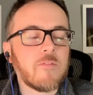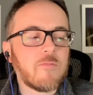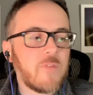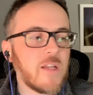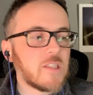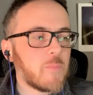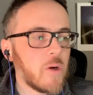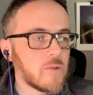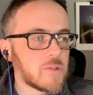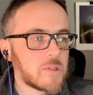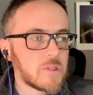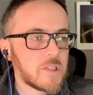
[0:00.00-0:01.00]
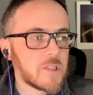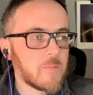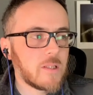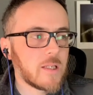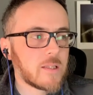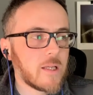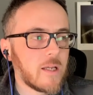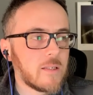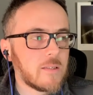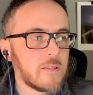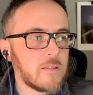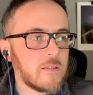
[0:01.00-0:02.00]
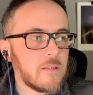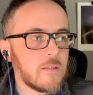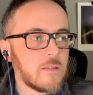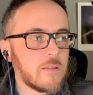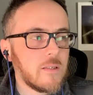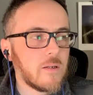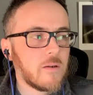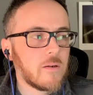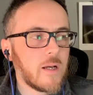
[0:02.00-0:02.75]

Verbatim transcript: fence post or something like that, you know?